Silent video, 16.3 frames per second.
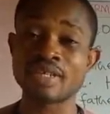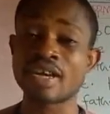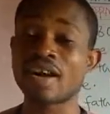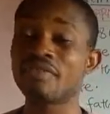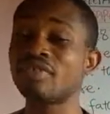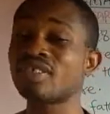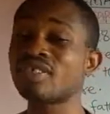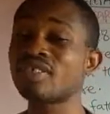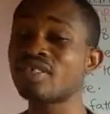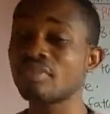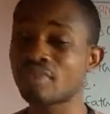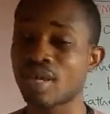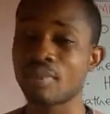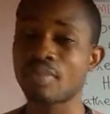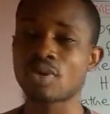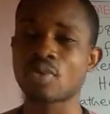they have the
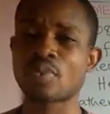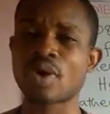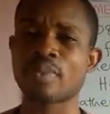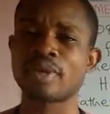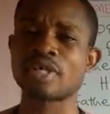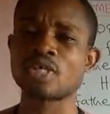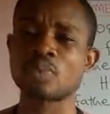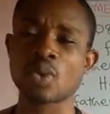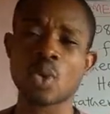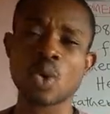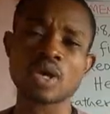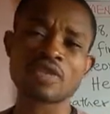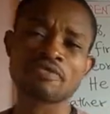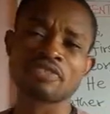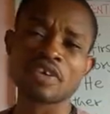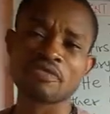same chemical properties, but
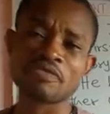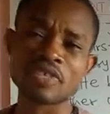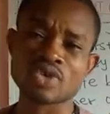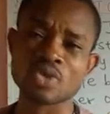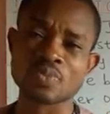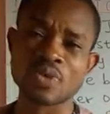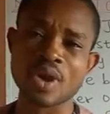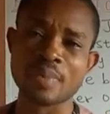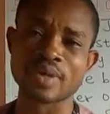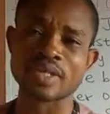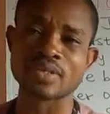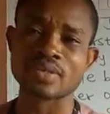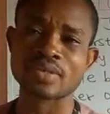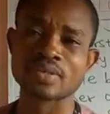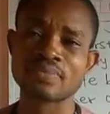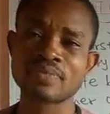what of their physical
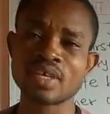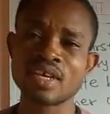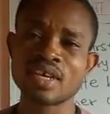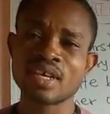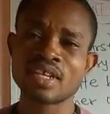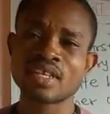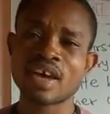properties?